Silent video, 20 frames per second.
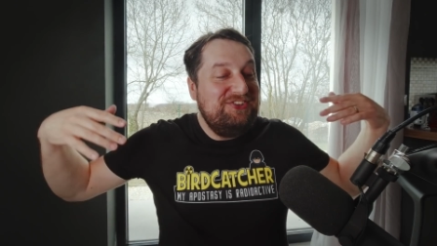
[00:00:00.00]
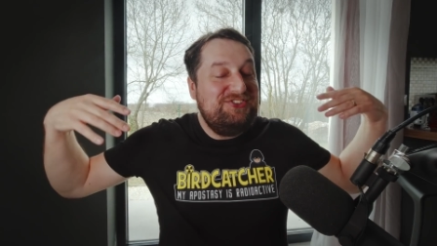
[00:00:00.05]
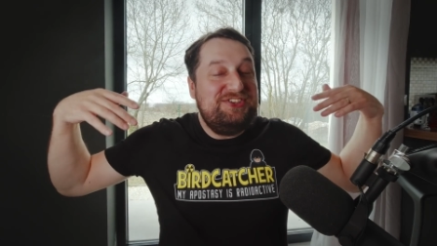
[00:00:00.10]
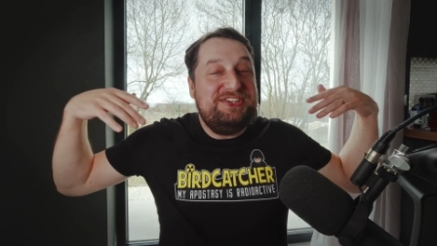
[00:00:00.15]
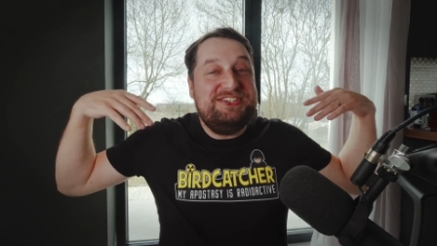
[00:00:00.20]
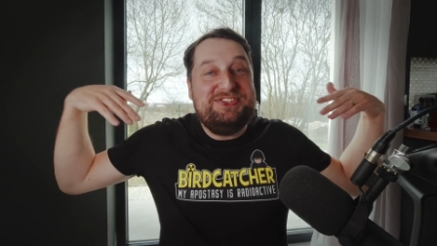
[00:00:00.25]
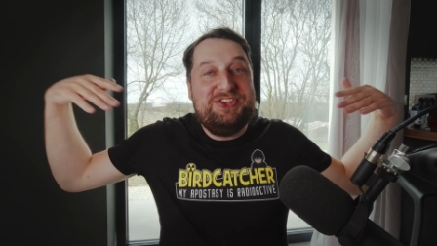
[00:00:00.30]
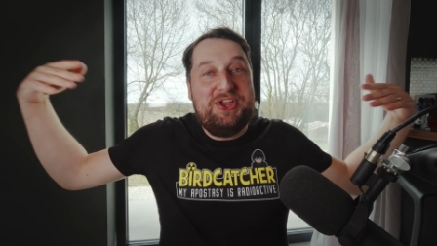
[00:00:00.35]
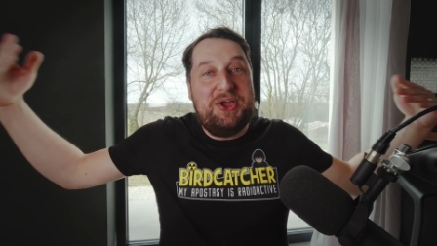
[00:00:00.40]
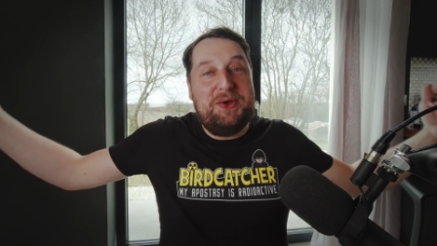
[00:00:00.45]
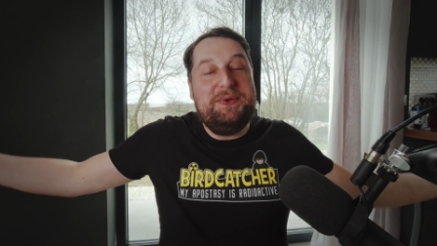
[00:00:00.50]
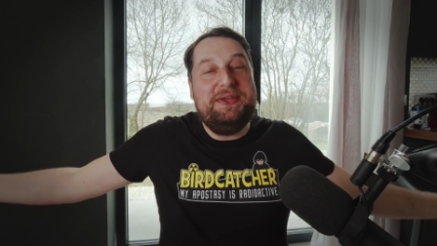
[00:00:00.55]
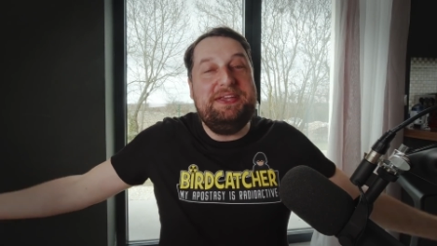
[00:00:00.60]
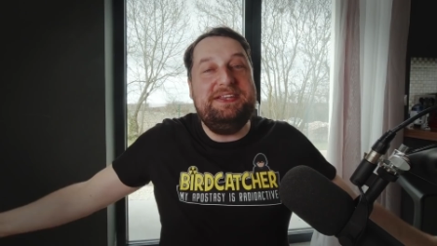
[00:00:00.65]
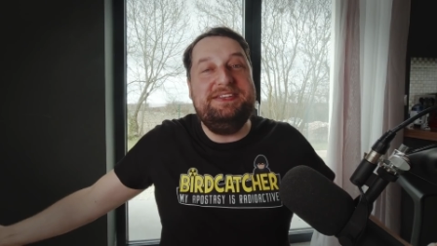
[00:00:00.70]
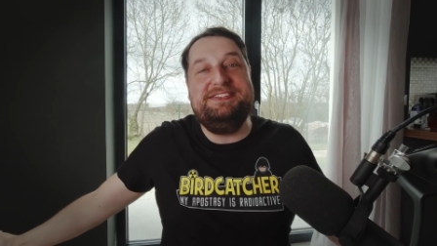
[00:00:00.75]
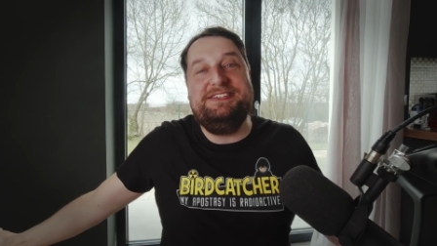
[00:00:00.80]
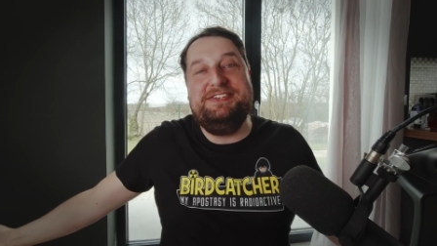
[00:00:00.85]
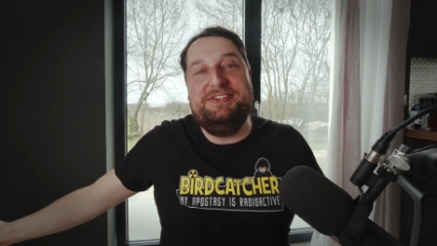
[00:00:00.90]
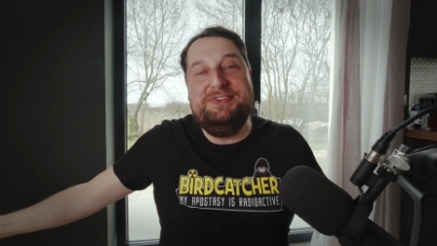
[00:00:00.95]
She's
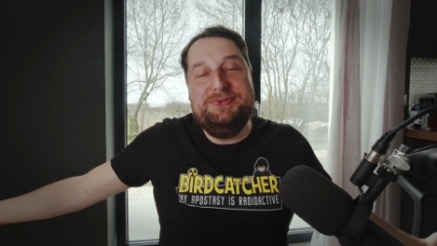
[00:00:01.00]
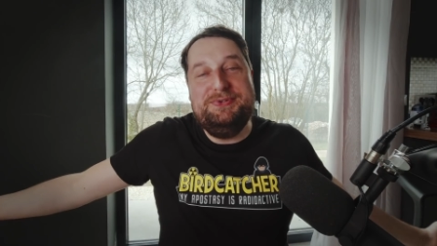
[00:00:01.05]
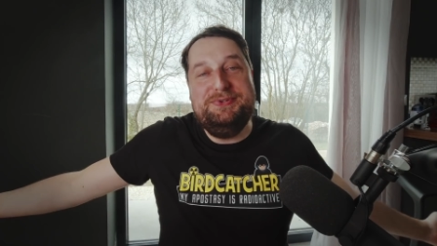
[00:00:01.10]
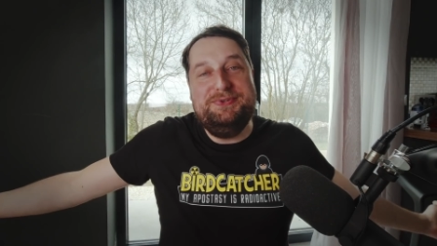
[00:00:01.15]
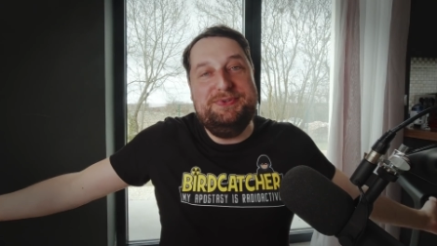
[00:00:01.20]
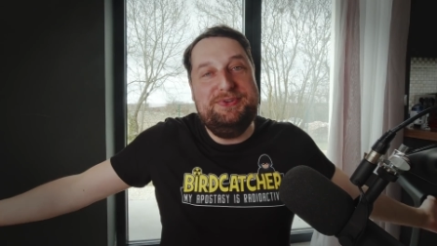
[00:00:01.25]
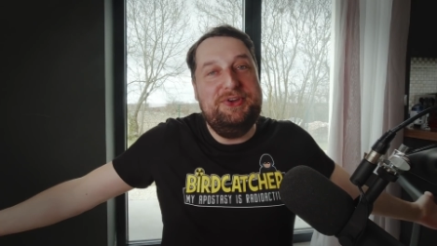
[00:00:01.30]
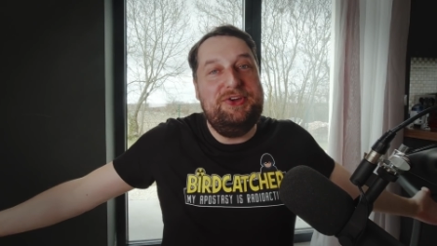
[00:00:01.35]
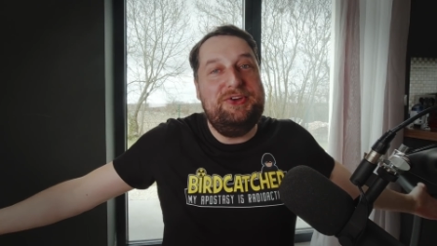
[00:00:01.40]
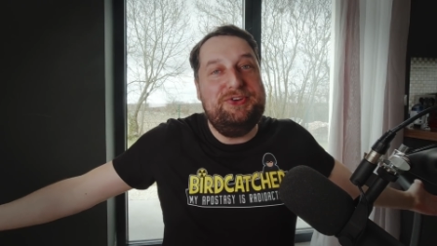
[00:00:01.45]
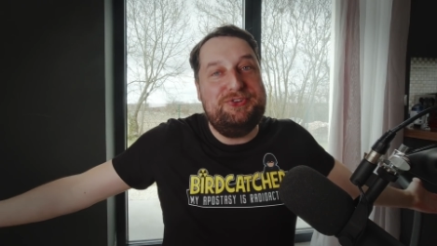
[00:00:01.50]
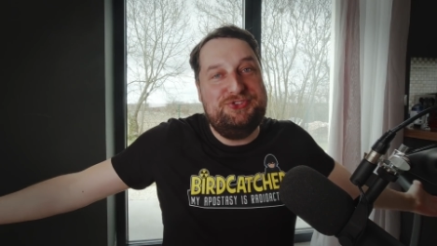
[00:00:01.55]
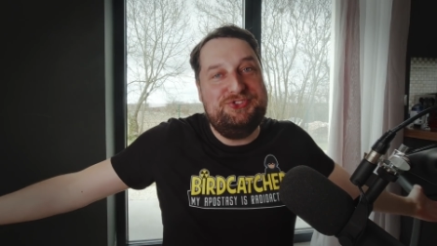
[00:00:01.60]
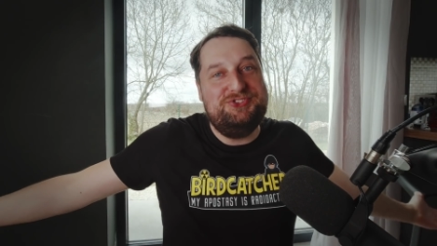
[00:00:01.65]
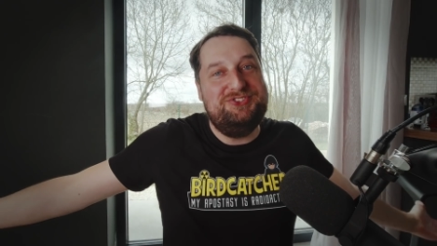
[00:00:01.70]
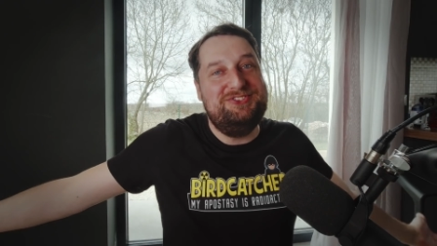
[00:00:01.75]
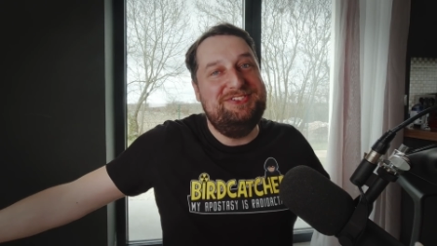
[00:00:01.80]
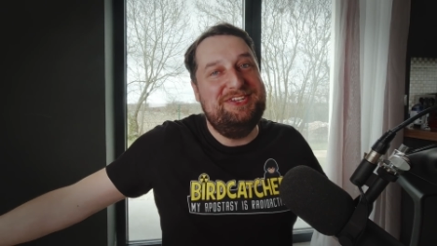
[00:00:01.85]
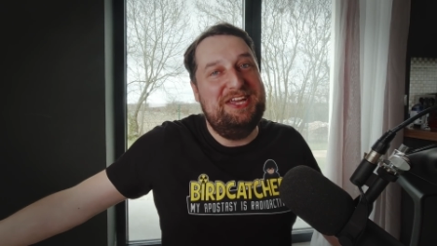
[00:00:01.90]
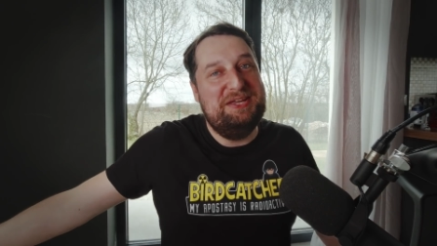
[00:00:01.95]
going to
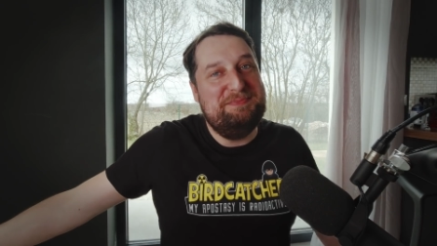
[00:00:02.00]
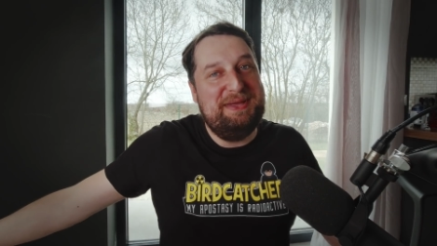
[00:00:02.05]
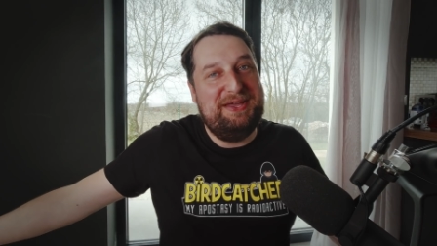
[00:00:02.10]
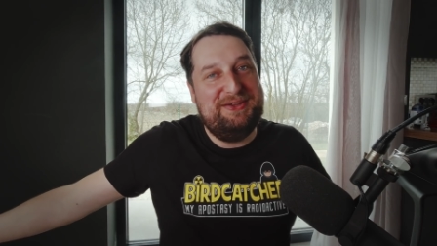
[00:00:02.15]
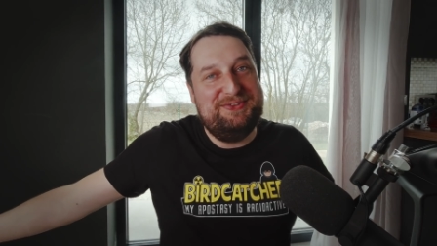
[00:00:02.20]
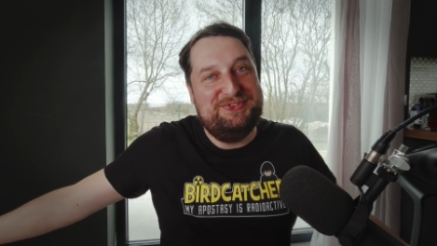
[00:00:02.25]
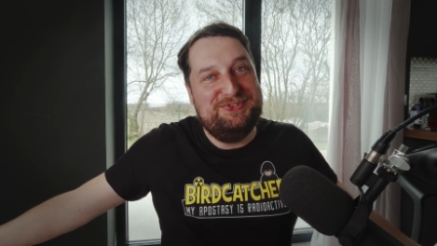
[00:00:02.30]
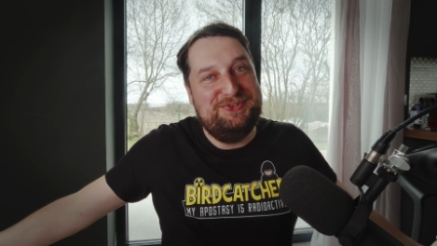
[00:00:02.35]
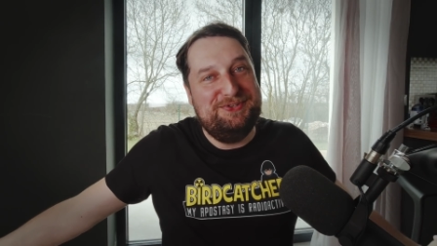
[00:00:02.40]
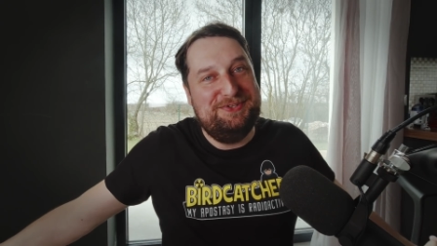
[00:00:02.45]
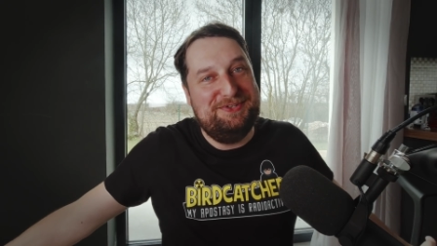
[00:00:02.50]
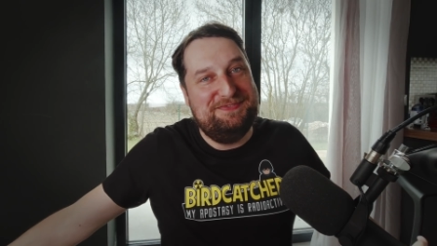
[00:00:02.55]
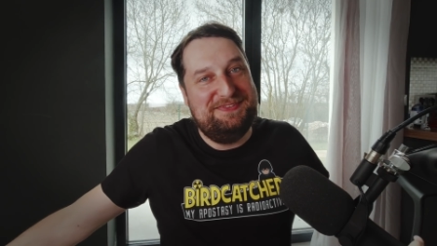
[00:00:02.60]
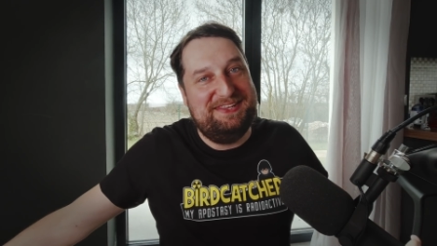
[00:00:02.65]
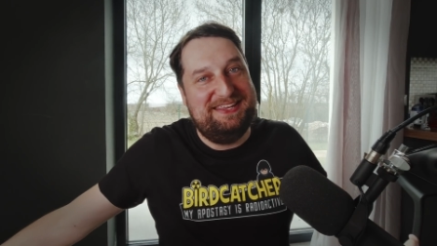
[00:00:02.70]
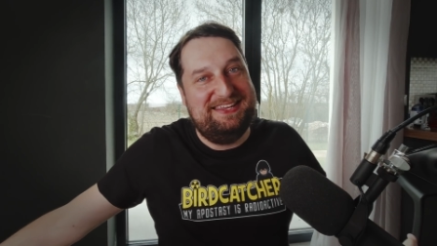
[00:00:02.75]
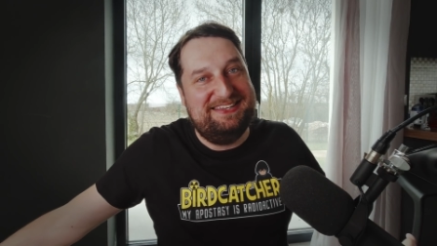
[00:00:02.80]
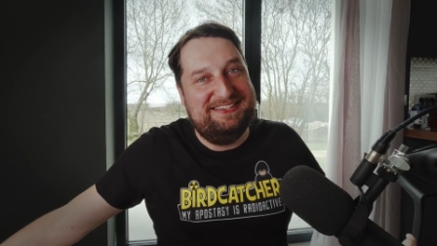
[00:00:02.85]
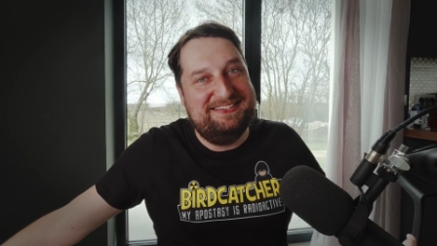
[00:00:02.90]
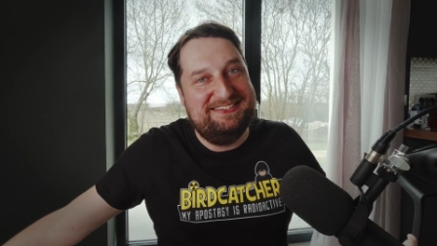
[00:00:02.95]
gush about all
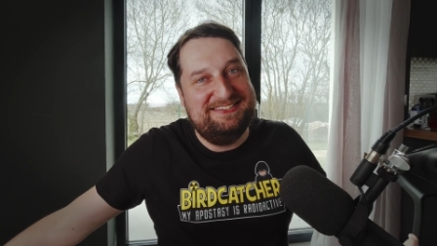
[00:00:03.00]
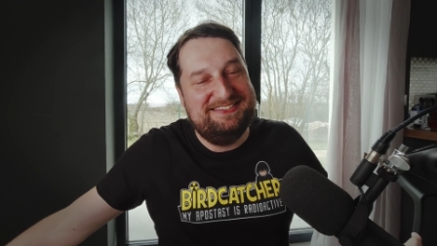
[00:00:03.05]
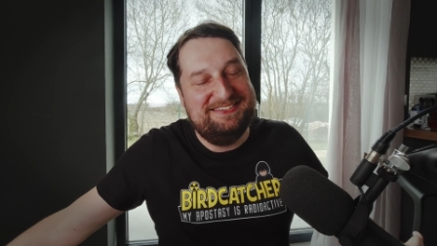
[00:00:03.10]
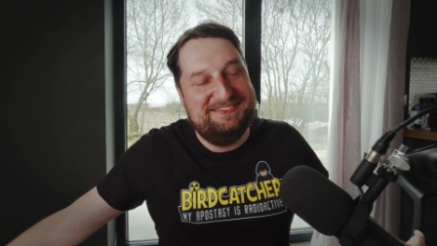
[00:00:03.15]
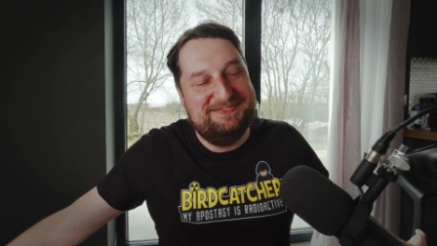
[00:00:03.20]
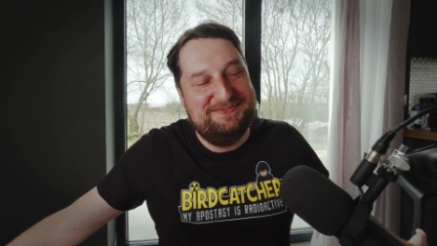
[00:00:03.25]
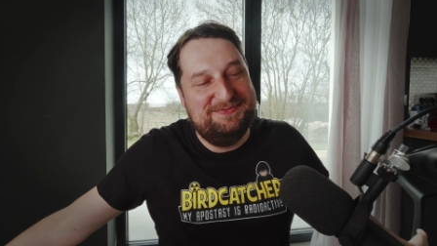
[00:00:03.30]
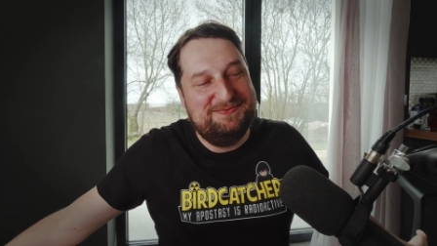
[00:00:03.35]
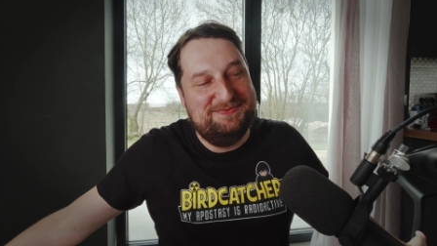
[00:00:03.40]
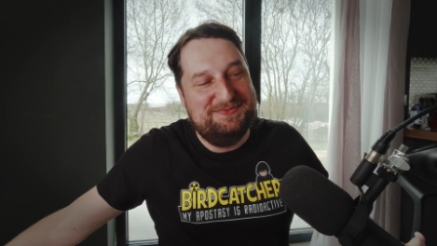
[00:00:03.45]
of this.